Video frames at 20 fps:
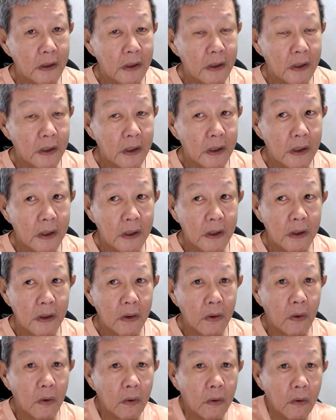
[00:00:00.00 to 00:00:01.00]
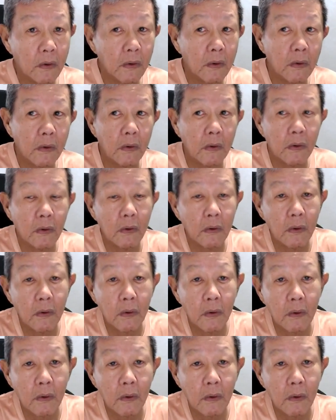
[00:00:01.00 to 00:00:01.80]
Nobody speaks.